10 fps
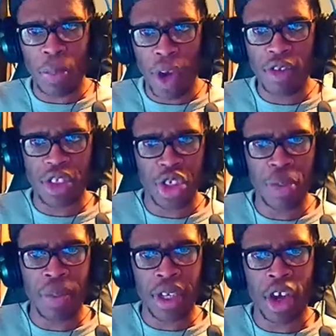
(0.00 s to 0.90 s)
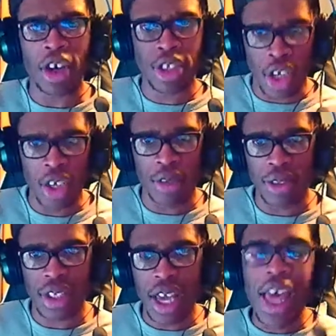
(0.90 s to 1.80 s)
both two mid-card
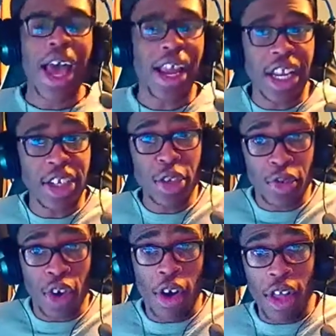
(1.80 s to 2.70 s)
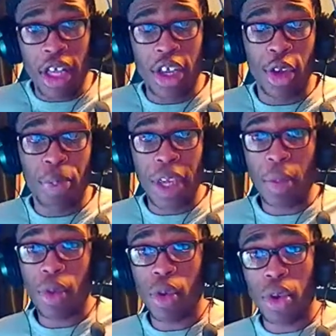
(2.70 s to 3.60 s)
titles. And then you've got who
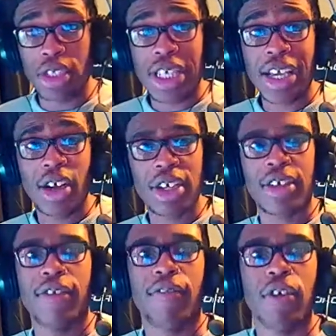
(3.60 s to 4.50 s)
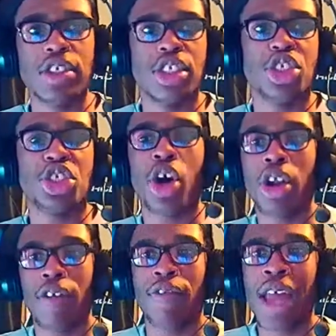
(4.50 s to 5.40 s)
people say, like for instance
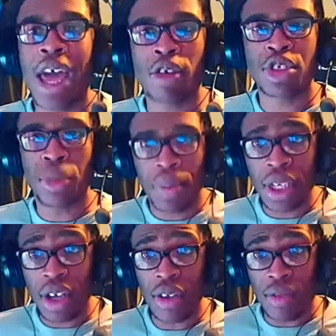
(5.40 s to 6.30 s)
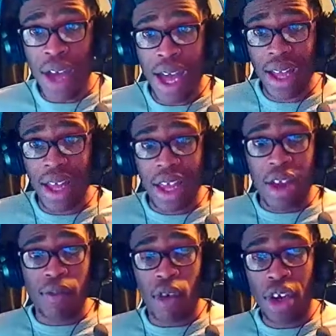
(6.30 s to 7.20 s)
Charlotte Flair or somebody like that,
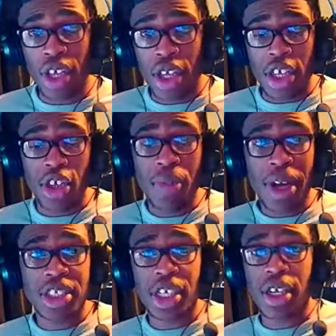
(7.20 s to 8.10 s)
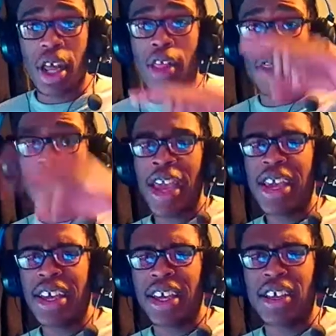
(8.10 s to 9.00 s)
right? You imagine
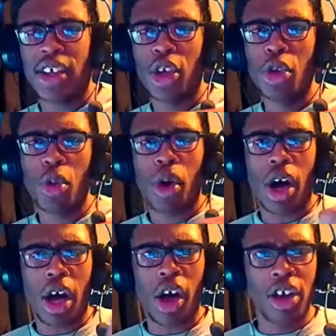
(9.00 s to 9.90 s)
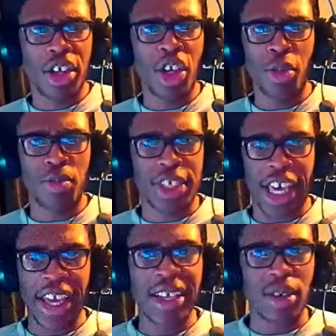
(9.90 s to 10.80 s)
they who are you know,
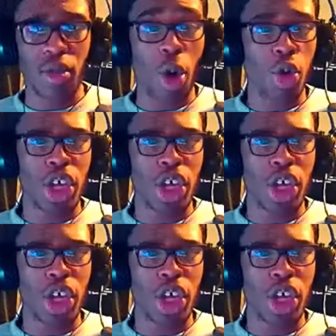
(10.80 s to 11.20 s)
kings, they're